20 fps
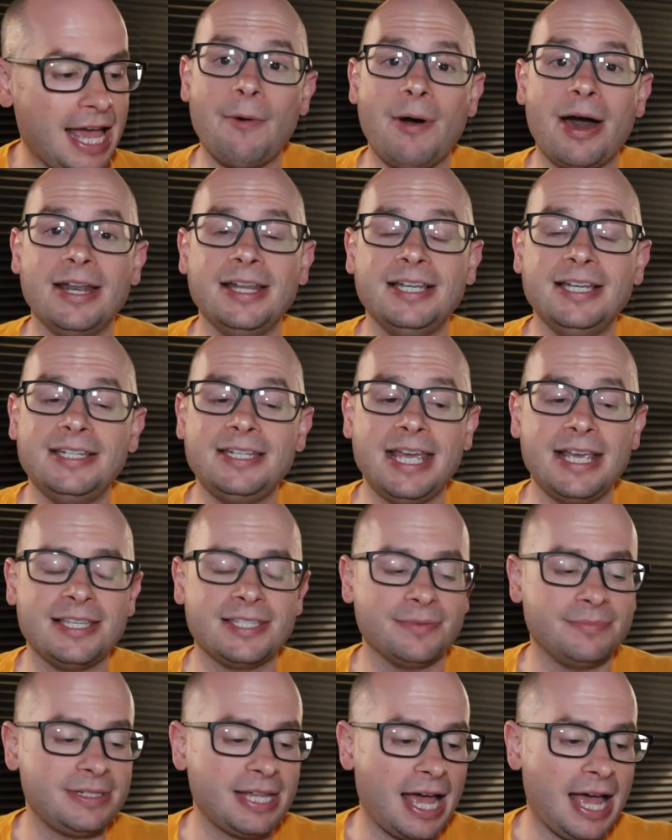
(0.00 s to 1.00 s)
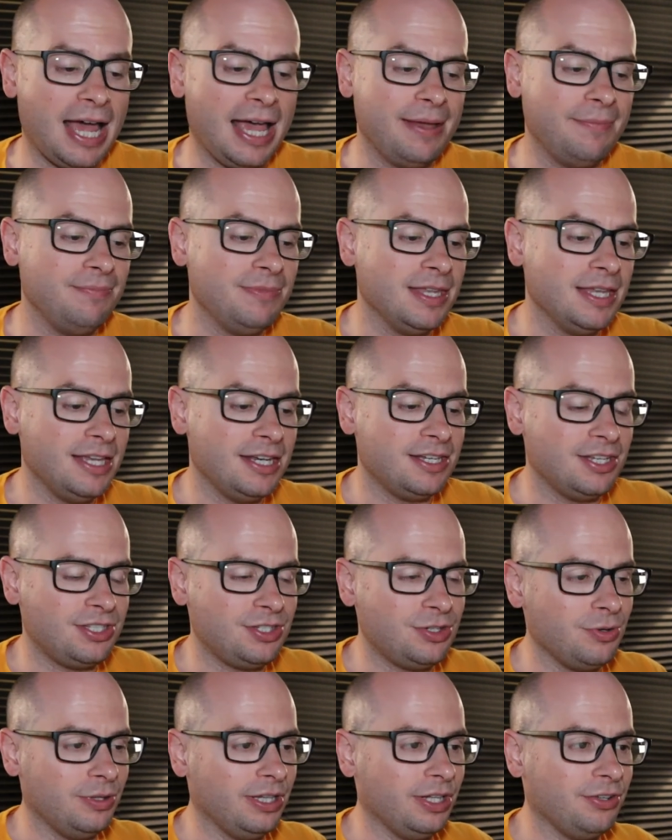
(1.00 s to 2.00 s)
I wanted to take some time,
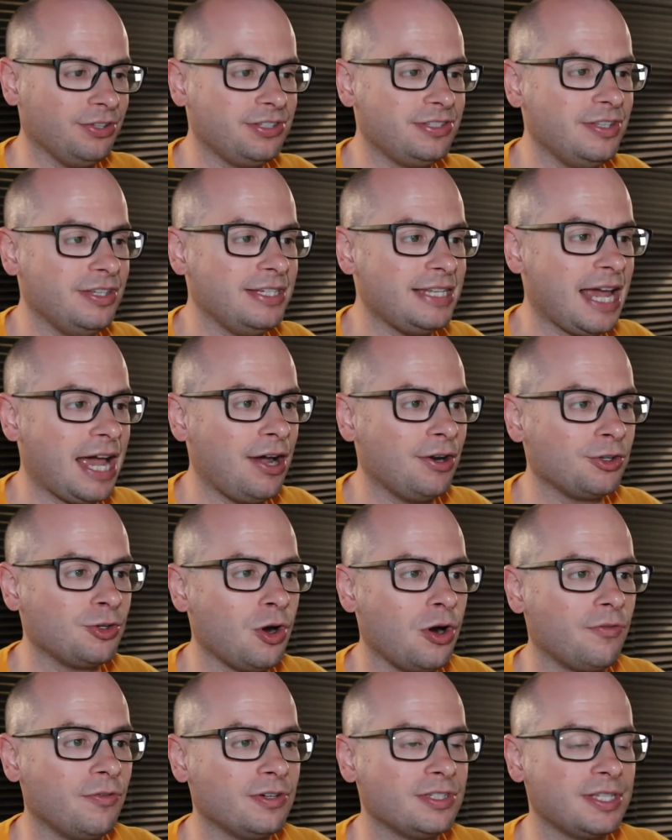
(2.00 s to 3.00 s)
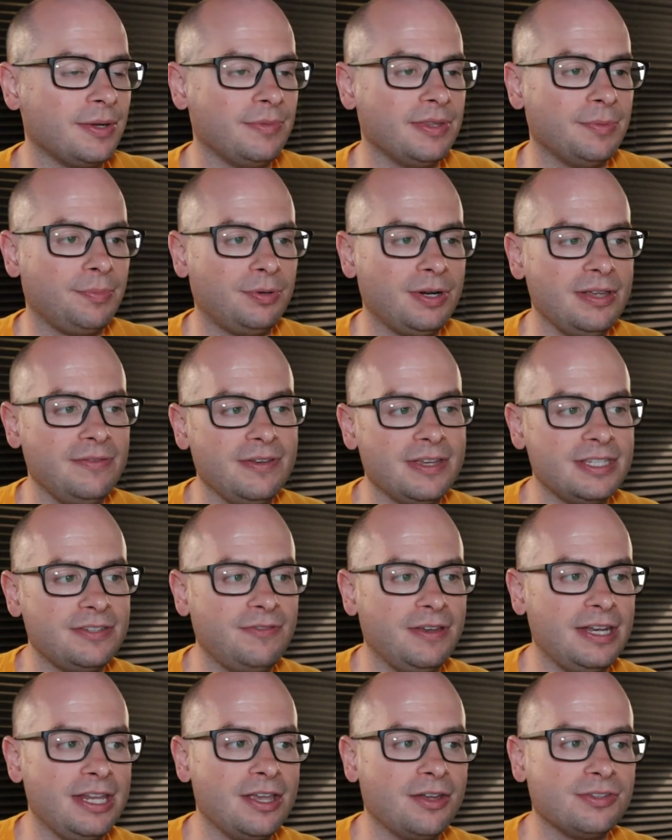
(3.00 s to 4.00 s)
just do a little sit down, go over some of the previous
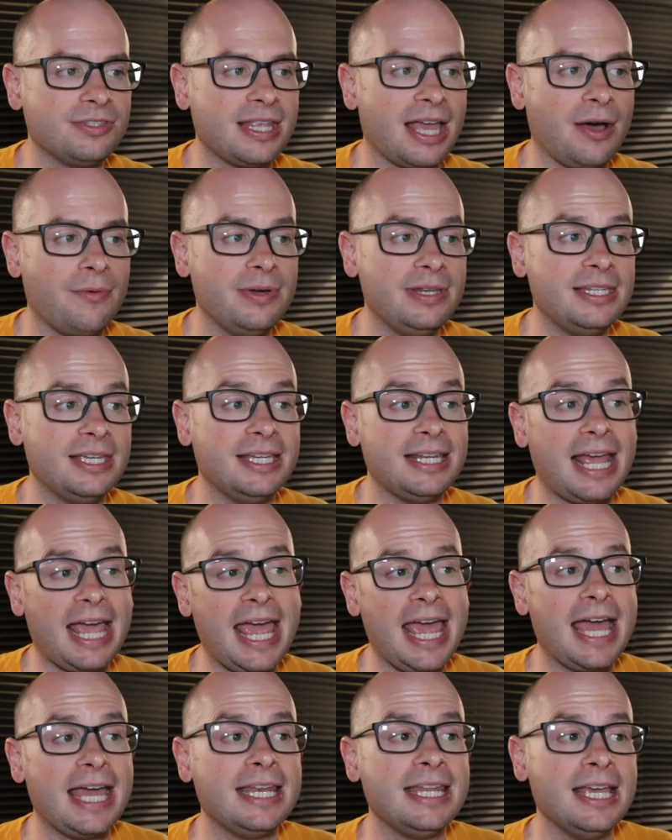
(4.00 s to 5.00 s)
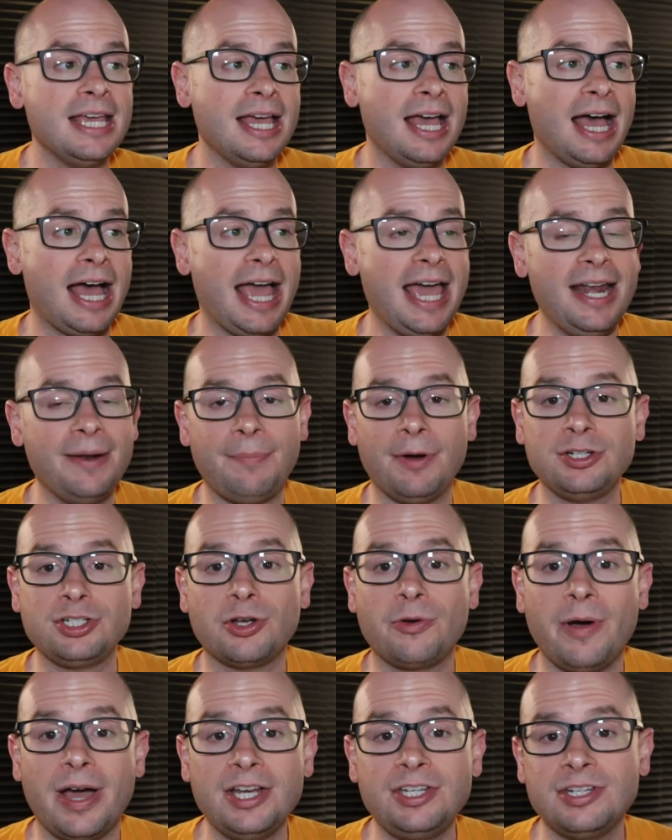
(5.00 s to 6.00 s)
videos that we did, and I had a bunch
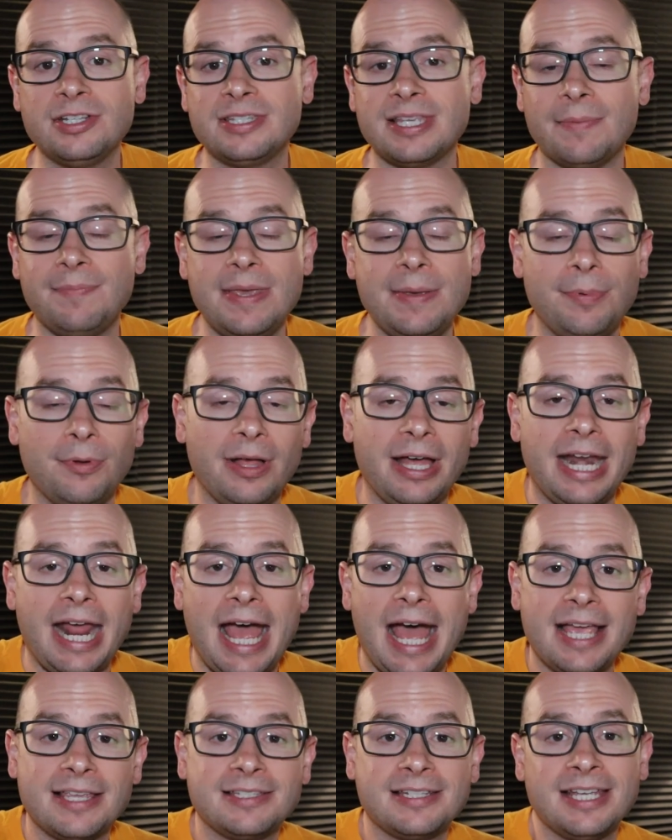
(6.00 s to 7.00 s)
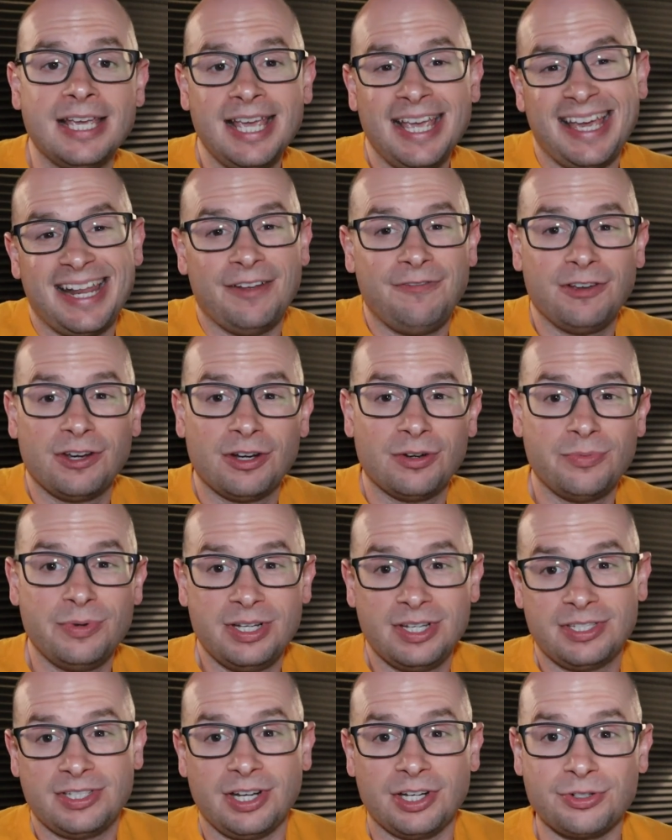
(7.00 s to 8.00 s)
of questions that people had asked, and I figured
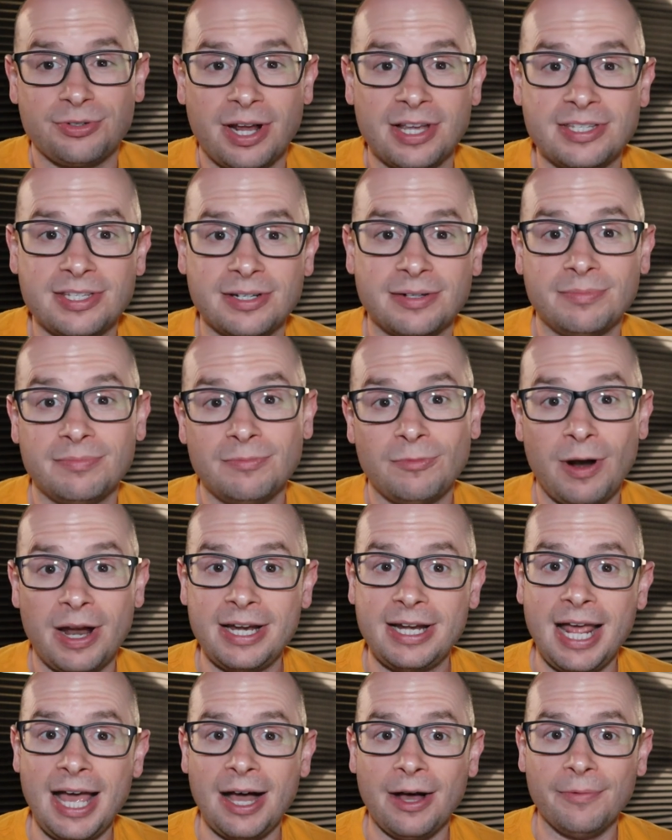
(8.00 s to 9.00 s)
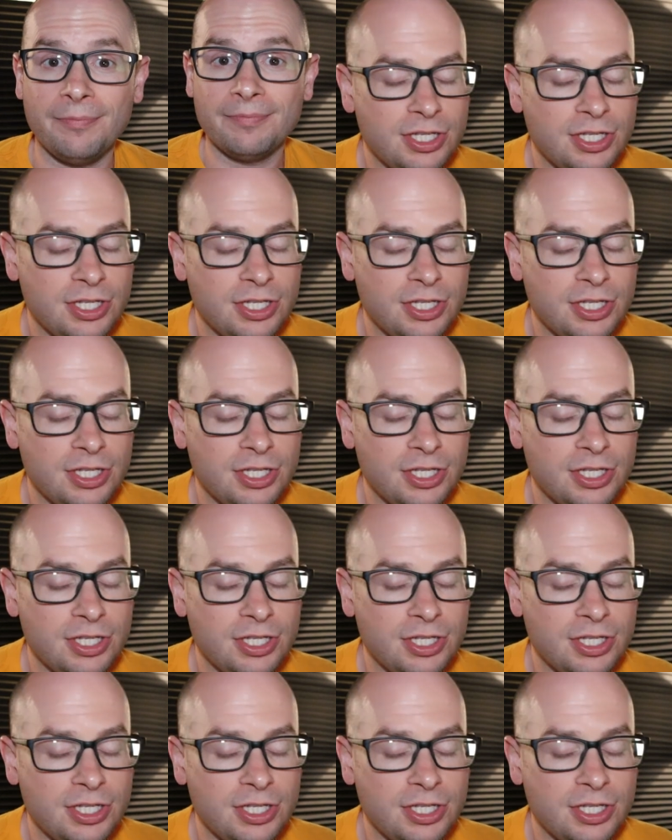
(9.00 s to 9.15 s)
we'd just address them right now.